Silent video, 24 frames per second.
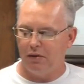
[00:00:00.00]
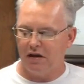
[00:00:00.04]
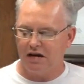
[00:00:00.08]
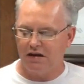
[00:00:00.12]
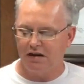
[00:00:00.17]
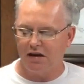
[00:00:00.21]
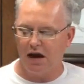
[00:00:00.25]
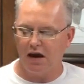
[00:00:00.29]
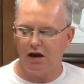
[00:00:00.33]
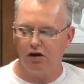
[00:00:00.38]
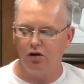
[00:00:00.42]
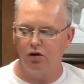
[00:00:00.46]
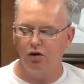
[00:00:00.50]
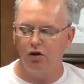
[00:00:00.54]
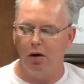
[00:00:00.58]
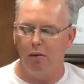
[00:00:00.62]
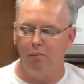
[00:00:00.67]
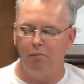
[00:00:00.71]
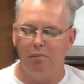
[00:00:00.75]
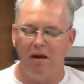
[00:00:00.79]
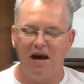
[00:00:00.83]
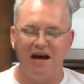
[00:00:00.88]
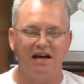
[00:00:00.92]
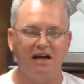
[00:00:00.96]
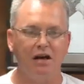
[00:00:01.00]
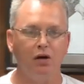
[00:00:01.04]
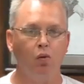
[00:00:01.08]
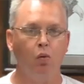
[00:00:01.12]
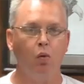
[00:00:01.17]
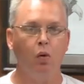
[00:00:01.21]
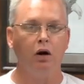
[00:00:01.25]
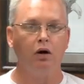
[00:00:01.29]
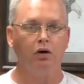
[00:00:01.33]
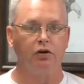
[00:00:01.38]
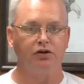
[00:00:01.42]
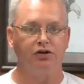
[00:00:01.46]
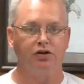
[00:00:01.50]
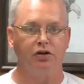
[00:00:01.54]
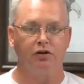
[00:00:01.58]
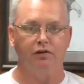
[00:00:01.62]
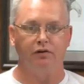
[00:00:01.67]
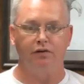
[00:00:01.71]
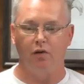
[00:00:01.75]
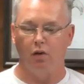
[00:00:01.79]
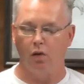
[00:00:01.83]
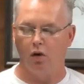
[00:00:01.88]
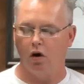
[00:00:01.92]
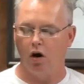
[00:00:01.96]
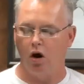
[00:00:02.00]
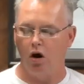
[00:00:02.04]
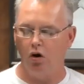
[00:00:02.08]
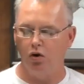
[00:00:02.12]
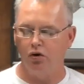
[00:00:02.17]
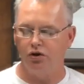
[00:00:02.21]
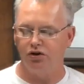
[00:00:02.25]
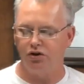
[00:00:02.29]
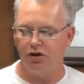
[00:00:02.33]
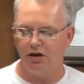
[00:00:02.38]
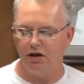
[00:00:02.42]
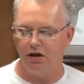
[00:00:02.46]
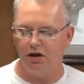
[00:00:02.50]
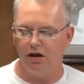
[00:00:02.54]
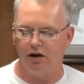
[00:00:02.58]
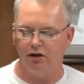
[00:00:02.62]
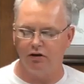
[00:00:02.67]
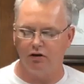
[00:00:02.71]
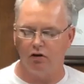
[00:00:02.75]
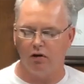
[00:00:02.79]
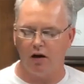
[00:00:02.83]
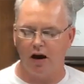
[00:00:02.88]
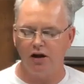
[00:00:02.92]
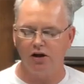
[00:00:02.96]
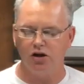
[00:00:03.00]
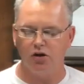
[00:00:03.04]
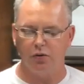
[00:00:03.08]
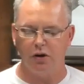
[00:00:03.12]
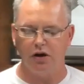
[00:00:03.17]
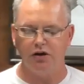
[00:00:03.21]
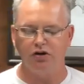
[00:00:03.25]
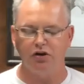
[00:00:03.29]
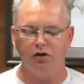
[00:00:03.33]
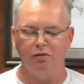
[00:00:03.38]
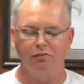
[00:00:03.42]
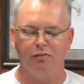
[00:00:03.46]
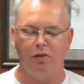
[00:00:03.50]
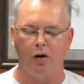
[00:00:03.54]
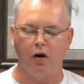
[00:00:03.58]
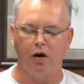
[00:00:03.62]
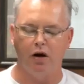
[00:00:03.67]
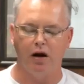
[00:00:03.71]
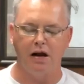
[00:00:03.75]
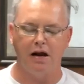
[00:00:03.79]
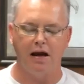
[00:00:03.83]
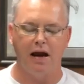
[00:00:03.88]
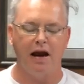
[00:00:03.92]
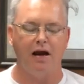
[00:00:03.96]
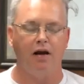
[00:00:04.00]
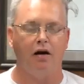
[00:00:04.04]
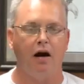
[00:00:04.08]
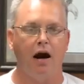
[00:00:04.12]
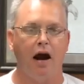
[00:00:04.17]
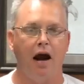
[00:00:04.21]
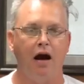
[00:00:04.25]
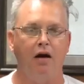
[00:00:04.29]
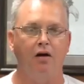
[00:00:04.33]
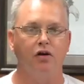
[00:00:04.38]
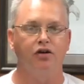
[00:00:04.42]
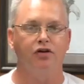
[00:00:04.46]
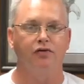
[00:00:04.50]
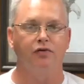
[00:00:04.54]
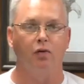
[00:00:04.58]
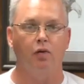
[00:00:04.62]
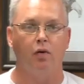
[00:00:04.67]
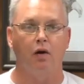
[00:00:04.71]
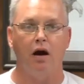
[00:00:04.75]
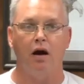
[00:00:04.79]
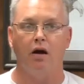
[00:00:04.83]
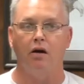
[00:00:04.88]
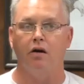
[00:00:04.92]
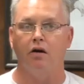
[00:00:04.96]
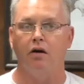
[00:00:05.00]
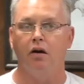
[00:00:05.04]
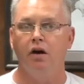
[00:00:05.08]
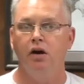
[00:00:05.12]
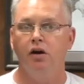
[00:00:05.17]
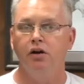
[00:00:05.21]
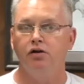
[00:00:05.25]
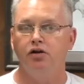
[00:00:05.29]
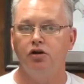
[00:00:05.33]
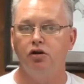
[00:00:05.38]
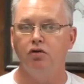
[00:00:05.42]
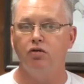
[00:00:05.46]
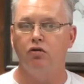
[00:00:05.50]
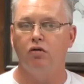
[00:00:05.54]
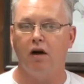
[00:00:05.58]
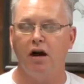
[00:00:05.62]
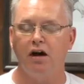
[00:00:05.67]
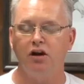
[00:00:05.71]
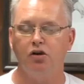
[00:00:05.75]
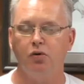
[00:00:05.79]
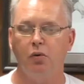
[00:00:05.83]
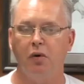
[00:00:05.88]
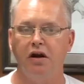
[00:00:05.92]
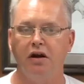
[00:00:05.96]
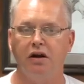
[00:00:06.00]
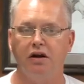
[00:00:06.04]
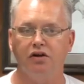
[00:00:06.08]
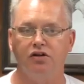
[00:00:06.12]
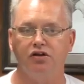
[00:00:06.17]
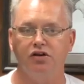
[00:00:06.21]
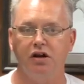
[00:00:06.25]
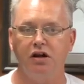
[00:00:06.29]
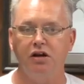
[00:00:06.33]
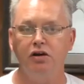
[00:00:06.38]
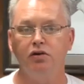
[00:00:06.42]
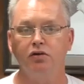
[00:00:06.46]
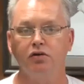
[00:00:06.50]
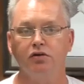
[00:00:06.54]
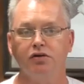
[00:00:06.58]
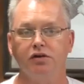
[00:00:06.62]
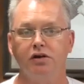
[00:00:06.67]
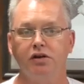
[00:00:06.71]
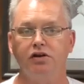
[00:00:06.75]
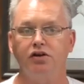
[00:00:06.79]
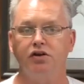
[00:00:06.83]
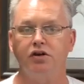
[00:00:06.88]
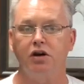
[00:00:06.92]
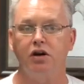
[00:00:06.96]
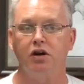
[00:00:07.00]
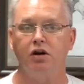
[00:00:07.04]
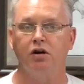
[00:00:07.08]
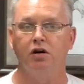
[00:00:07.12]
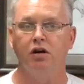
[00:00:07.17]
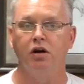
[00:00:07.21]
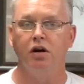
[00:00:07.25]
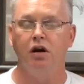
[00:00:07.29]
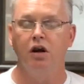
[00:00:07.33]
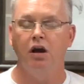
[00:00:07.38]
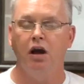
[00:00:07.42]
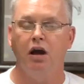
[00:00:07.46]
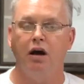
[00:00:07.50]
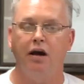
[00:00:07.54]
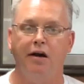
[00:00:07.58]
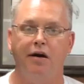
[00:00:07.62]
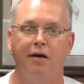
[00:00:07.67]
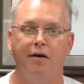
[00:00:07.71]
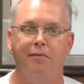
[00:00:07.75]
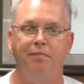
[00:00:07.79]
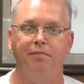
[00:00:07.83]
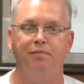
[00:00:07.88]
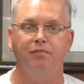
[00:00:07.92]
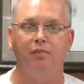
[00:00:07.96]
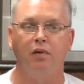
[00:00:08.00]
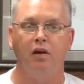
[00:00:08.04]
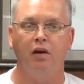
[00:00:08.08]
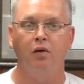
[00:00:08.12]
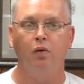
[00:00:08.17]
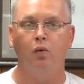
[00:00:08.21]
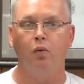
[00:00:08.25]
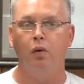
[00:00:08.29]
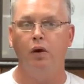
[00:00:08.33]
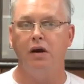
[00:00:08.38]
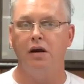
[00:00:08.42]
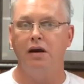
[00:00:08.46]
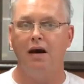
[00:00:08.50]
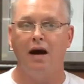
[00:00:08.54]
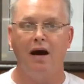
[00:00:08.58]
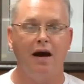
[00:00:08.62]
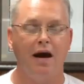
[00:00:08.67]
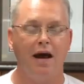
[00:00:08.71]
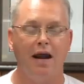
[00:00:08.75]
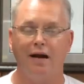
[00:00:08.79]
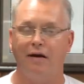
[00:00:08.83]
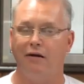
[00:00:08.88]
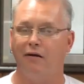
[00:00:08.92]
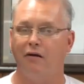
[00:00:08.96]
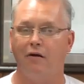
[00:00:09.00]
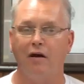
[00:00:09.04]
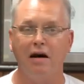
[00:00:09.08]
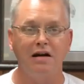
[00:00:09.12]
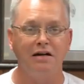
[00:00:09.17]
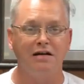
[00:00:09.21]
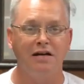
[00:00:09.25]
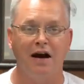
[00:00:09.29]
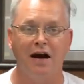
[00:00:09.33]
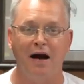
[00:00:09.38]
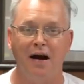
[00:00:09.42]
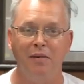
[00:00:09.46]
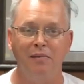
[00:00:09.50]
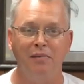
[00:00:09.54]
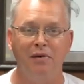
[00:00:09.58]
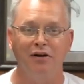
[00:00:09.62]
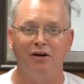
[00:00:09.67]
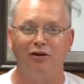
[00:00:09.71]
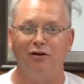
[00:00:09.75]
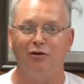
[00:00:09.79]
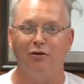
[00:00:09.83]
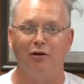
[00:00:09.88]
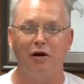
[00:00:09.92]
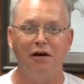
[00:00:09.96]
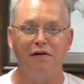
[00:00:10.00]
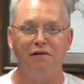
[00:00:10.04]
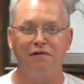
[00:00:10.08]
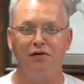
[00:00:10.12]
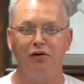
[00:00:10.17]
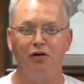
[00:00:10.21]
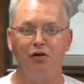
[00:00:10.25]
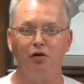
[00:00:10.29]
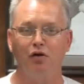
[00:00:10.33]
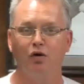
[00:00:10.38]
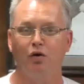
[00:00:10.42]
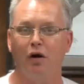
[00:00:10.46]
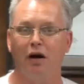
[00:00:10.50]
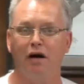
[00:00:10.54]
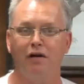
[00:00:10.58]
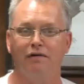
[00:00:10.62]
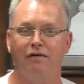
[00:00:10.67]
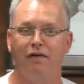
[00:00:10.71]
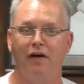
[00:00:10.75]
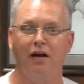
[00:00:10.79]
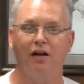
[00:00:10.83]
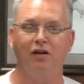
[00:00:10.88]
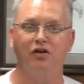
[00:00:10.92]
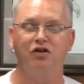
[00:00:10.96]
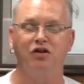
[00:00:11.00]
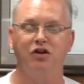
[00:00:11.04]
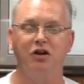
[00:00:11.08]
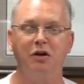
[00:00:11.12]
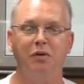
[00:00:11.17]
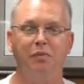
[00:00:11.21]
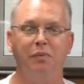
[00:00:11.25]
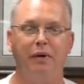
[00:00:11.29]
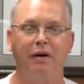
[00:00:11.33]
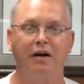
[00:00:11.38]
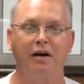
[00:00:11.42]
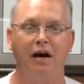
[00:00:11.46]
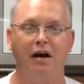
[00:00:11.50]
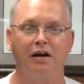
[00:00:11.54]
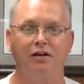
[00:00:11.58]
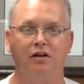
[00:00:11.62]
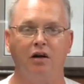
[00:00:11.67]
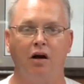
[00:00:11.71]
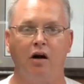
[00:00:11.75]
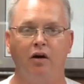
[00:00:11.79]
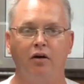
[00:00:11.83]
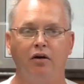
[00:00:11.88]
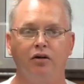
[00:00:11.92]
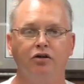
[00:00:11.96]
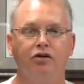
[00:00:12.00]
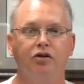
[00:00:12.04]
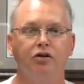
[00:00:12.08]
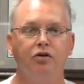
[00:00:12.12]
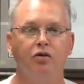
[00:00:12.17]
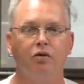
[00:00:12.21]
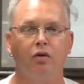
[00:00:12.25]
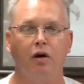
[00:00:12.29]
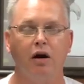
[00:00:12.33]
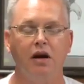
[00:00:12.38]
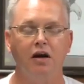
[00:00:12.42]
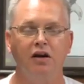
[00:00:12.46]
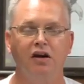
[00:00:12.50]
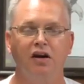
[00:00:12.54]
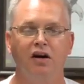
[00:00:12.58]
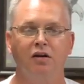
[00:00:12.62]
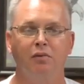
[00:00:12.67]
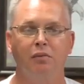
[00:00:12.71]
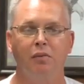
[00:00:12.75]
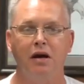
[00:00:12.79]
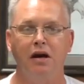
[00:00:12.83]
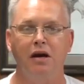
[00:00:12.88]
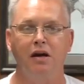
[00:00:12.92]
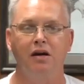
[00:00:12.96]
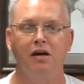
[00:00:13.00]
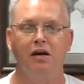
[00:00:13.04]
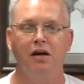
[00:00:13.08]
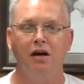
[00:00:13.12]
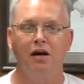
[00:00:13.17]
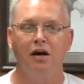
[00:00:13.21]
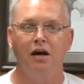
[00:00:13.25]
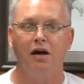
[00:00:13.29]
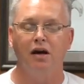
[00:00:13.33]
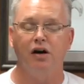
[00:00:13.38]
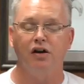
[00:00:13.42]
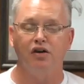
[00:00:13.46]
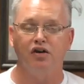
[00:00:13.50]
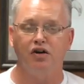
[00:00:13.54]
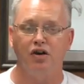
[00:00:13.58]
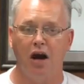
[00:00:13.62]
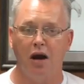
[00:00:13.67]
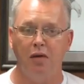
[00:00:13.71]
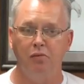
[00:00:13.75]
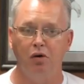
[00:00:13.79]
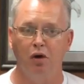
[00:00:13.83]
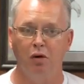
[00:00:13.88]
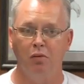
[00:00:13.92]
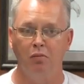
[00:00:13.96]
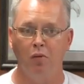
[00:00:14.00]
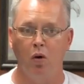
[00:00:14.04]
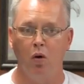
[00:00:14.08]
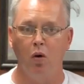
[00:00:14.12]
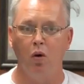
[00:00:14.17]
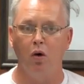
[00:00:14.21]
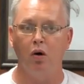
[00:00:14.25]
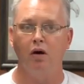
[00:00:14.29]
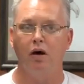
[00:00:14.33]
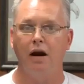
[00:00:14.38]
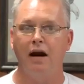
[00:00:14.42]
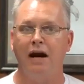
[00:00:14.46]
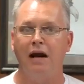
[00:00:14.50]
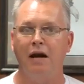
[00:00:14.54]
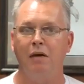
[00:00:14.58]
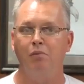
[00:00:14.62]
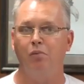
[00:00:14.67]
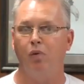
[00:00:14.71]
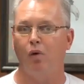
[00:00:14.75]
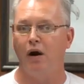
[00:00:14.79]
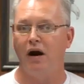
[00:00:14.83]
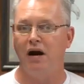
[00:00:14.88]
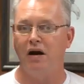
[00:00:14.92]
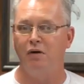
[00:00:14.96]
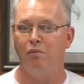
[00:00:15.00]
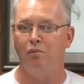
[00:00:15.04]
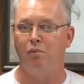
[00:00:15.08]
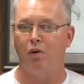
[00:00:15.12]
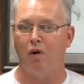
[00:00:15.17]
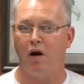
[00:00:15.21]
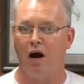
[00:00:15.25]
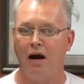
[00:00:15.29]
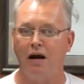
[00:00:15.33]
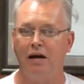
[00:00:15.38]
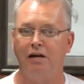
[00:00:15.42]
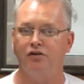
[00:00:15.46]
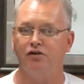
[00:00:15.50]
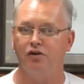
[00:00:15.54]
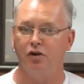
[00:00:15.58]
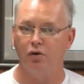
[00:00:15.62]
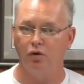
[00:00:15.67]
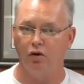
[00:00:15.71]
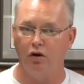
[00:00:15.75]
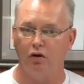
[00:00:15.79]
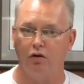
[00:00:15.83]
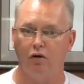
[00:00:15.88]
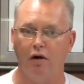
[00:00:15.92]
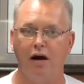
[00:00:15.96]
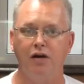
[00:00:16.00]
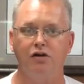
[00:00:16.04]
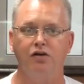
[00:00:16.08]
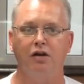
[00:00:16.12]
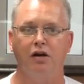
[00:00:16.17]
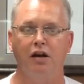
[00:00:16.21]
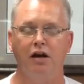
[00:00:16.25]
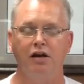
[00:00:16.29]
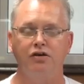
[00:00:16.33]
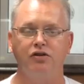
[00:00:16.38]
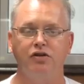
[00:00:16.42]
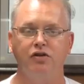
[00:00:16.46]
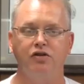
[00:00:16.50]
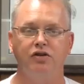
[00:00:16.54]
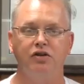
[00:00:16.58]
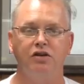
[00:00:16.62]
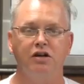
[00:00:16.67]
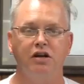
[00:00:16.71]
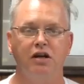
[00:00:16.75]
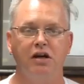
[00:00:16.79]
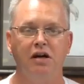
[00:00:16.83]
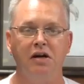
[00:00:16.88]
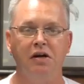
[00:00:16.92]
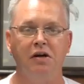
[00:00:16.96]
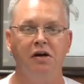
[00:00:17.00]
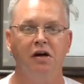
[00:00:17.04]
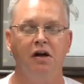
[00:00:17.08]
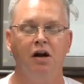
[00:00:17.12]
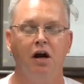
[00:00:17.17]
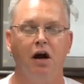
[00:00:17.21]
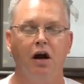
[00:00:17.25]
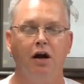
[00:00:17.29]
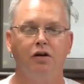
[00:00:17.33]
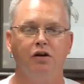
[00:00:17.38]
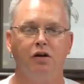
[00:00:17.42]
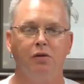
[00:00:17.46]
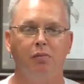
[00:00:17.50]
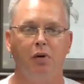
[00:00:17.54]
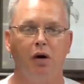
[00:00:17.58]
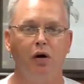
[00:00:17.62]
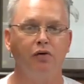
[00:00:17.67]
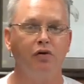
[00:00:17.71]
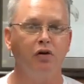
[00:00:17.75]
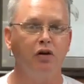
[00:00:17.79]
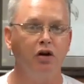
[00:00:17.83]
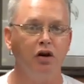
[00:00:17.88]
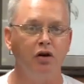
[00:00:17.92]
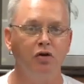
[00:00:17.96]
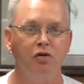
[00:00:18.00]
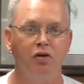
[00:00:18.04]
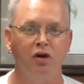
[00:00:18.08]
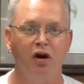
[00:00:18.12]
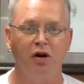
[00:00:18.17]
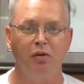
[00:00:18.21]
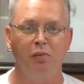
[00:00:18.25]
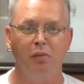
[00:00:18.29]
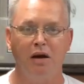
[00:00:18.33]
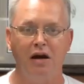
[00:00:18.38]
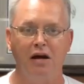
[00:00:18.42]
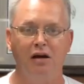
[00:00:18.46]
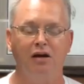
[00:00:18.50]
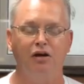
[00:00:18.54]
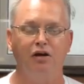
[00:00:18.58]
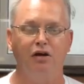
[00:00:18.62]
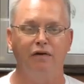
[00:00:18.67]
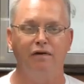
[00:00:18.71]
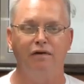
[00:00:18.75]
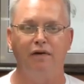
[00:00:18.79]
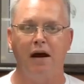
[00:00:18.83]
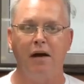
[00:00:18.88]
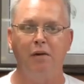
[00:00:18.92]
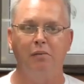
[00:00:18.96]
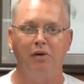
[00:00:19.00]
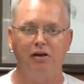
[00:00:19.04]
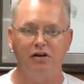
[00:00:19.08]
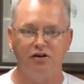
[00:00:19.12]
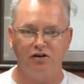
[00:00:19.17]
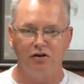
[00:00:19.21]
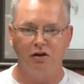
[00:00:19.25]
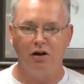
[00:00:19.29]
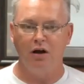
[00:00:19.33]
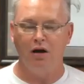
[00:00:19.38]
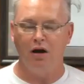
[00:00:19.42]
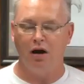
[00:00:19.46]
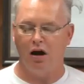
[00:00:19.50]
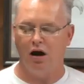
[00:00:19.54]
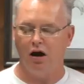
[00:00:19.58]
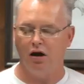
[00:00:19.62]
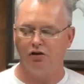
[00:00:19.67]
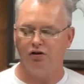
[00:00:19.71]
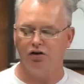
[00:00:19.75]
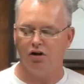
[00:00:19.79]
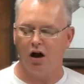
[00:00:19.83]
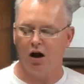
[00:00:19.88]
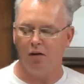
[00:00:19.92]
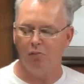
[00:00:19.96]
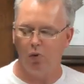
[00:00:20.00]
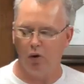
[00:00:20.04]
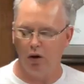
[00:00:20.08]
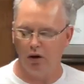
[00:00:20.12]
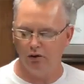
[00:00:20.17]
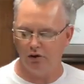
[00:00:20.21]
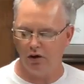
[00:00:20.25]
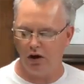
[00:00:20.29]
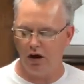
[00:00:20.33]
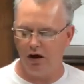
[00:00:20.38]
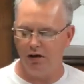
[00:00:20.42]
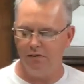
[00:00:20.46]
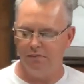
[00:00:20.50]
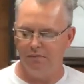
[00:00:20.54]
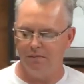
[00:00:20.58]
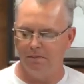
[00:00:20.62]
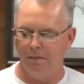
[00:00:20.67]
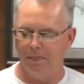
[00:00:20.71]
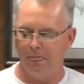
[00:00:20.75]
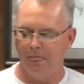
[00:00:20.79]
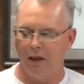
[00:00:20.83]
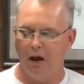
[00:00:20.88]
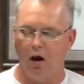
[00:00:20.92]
Big thank you to Becky Wilson for hosting a graduation party at our house for our two graduating seniors this year. Um, we uh, had a great time, great food, great fellowship, and got to honor two great young men, uh, Samuel Moore and Braden Bryant. So congratulations again uh, to both of you young men and your families. Uh, job well done.